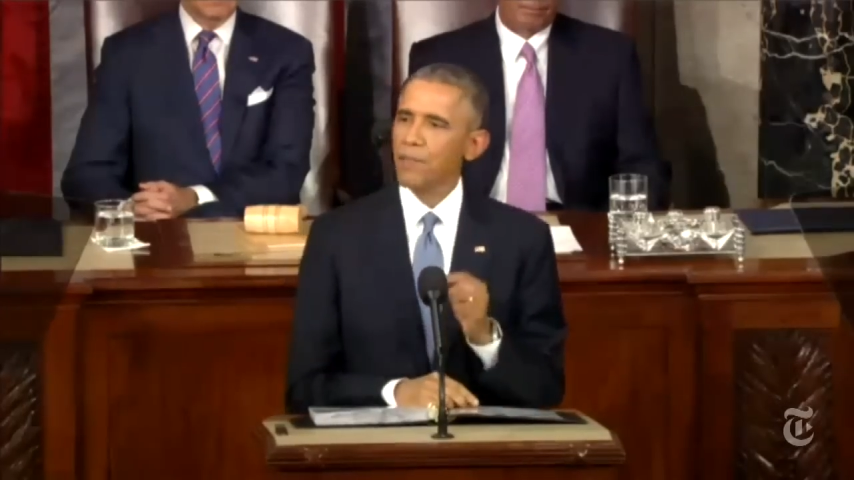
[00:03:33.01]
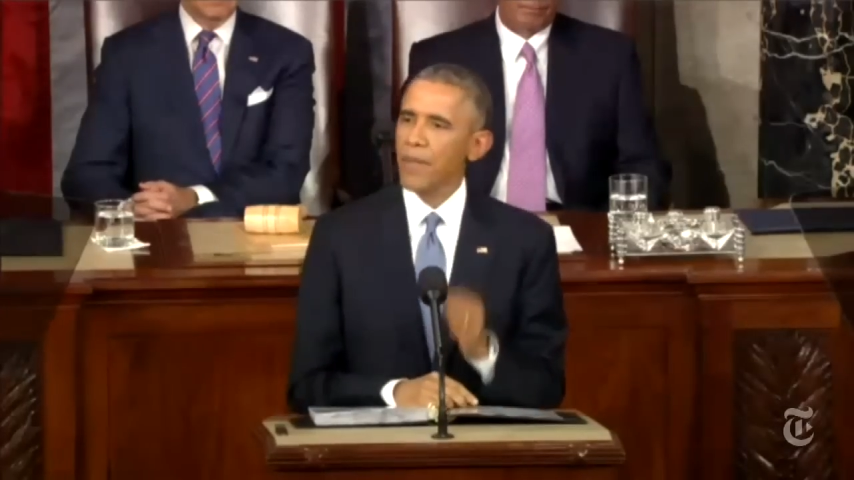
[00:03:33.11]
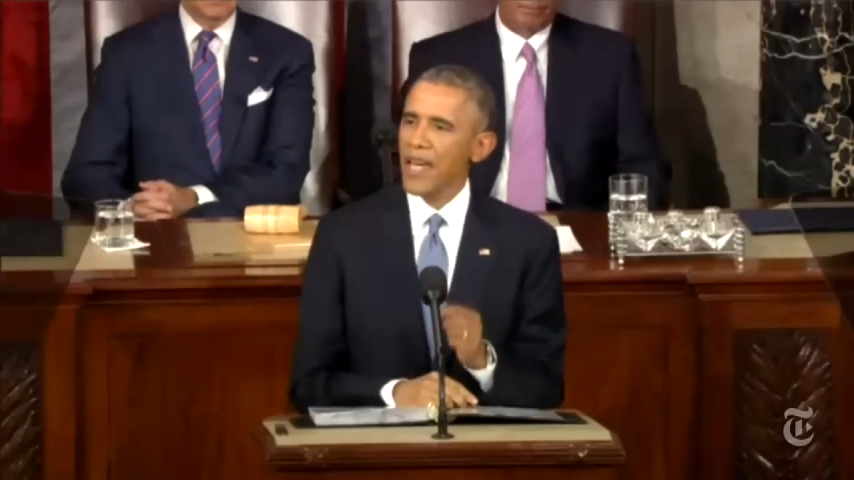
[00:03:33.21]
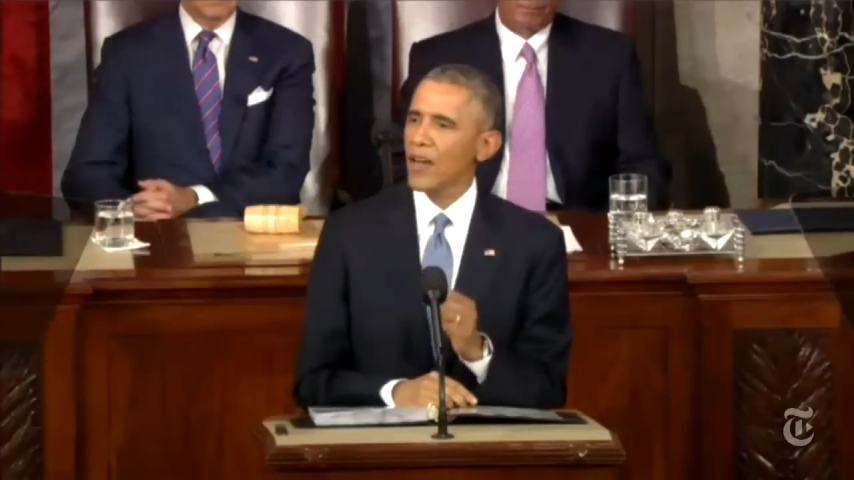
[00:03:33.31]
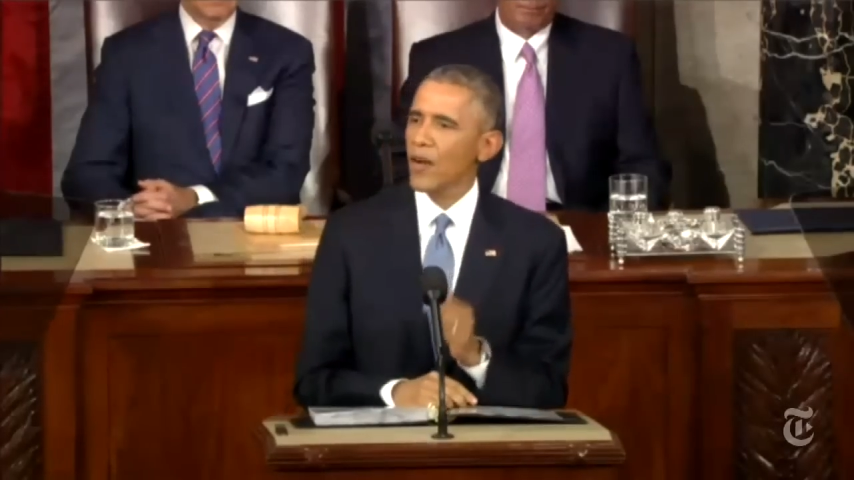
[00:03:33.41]

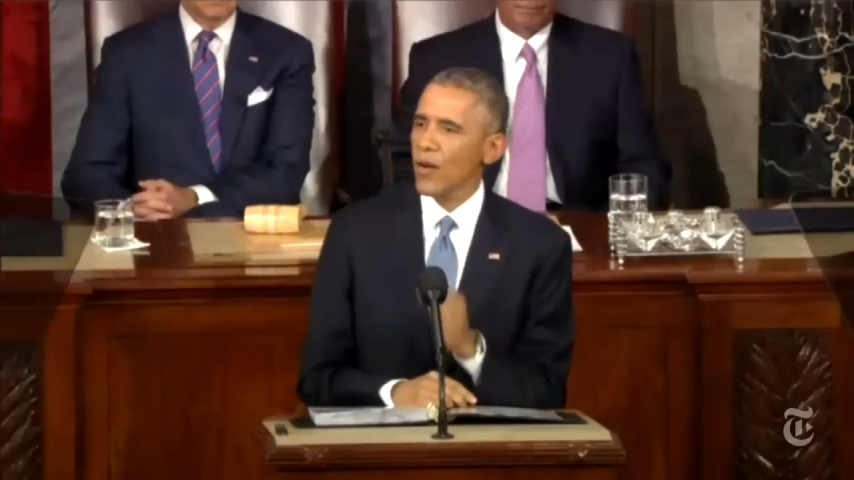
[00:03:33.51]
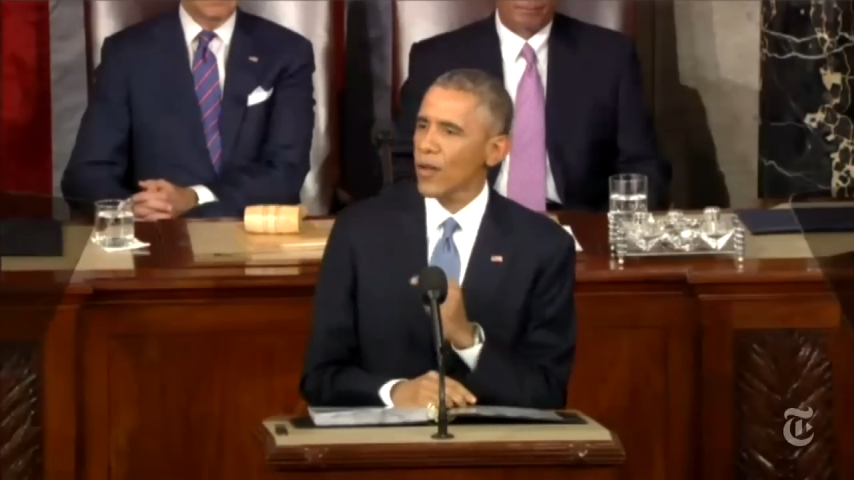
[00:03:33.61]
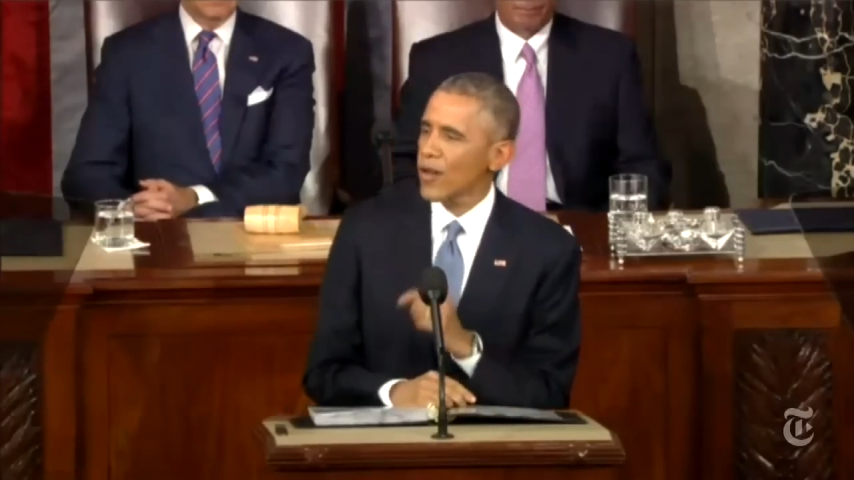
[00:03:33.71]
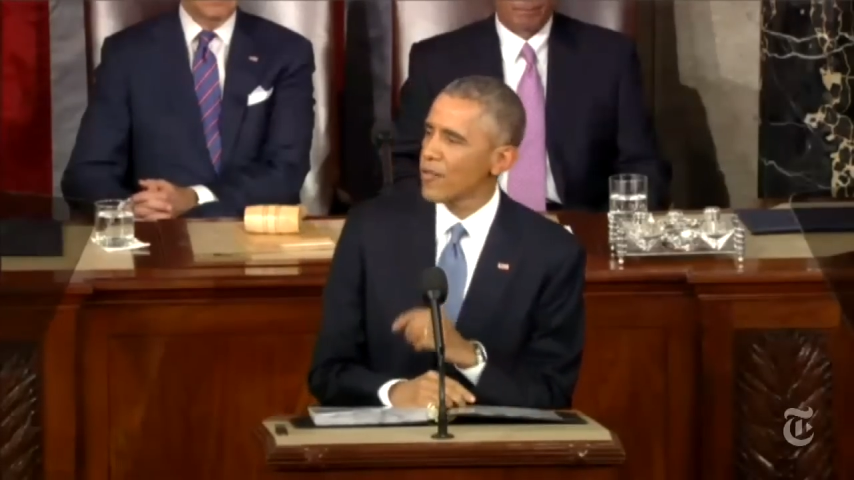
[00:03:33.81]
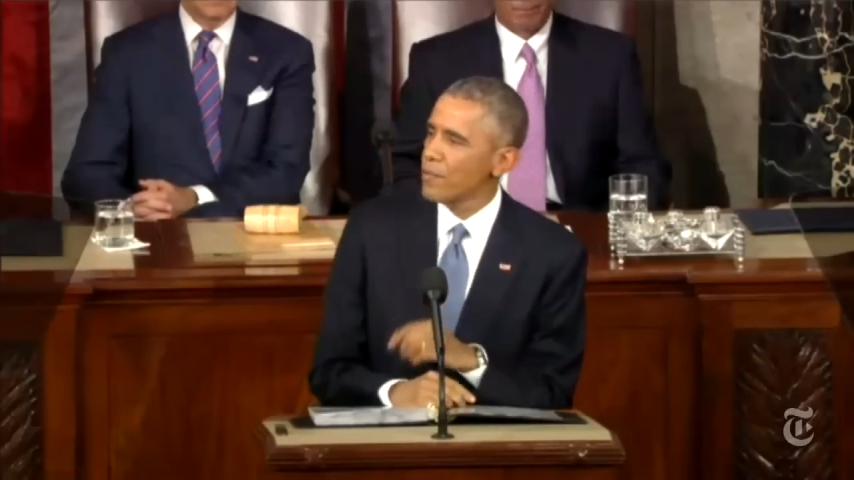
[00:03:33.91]
and Ben
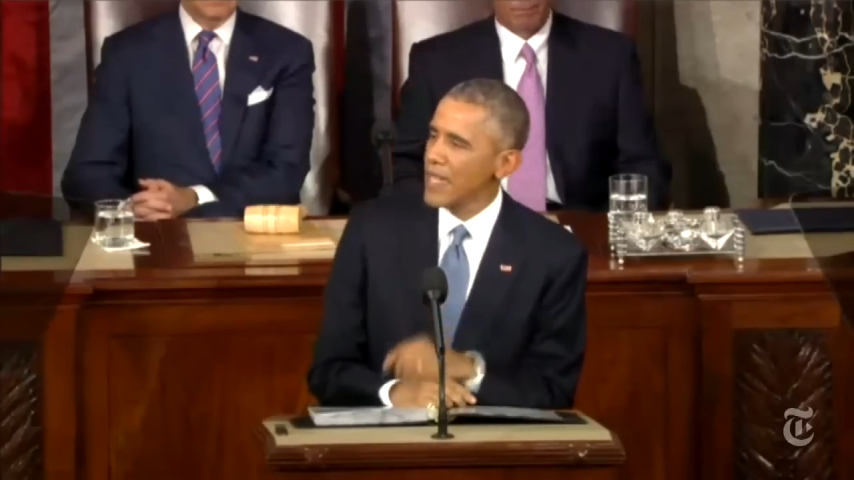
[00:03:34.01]
Erler of